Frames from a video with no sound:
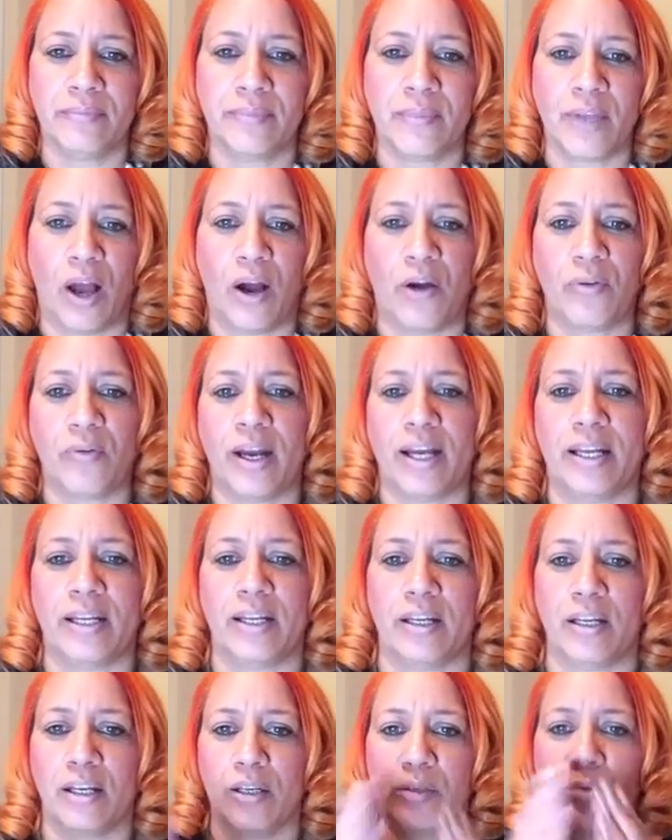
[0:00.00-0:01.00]
All
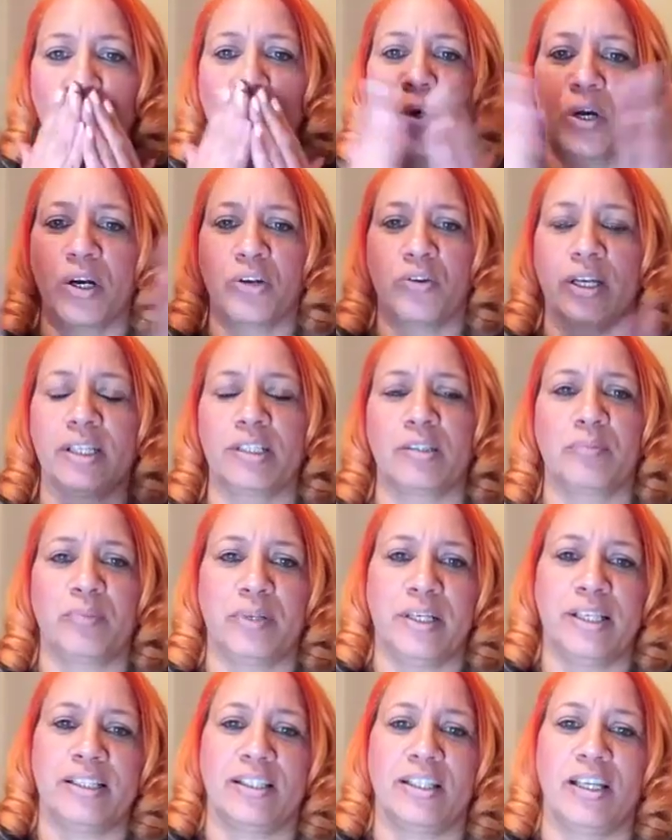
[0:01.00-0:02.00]
right. Grace and
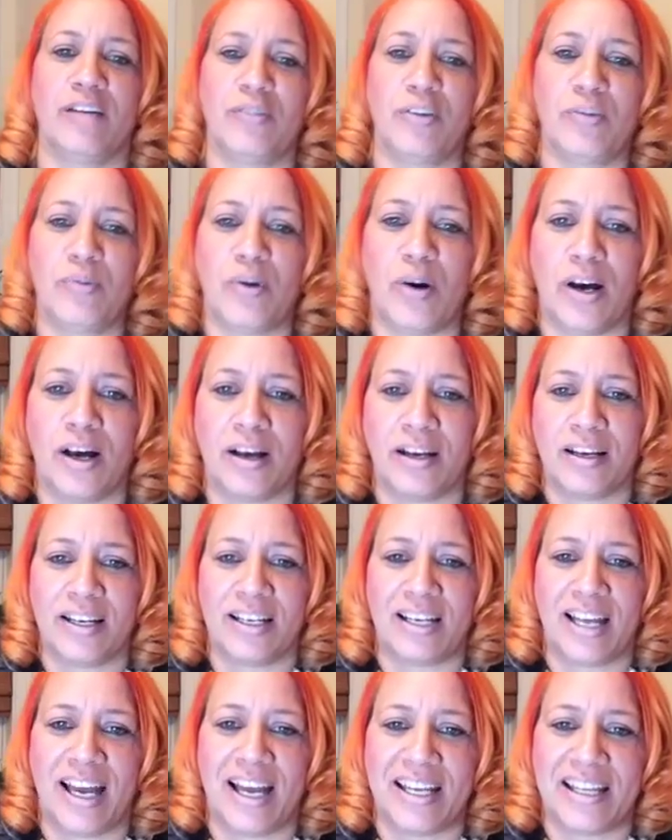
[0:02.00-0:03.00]
peace. Love you all.
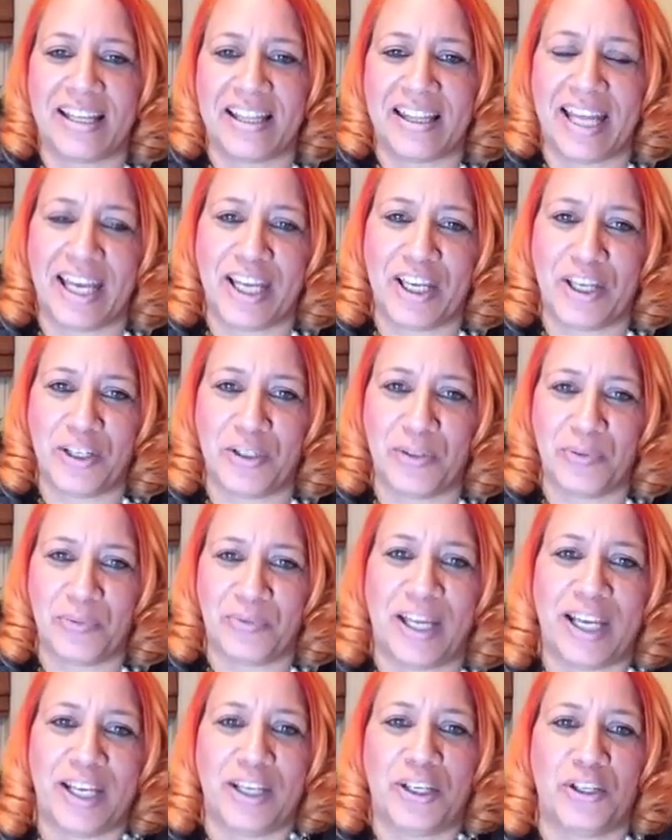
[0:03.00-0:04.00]
Good night. Thank you.
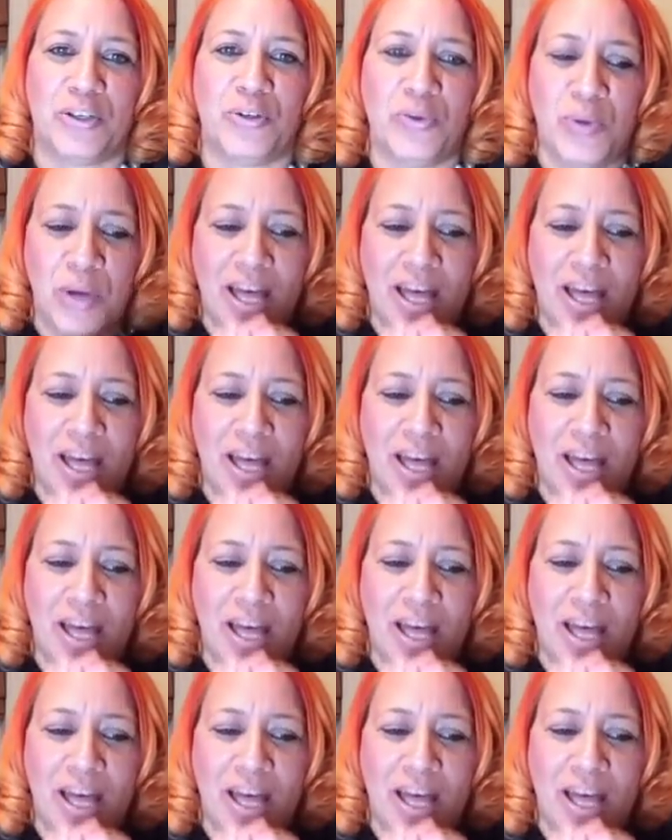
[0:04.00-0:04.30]
Thank you.